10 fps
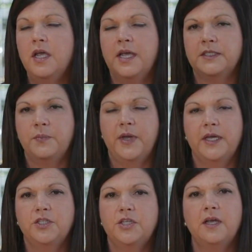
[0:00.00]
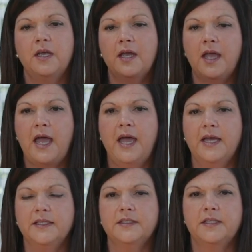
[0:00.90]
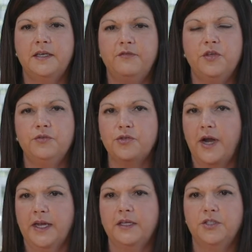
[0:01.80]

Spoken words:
as much as if you drank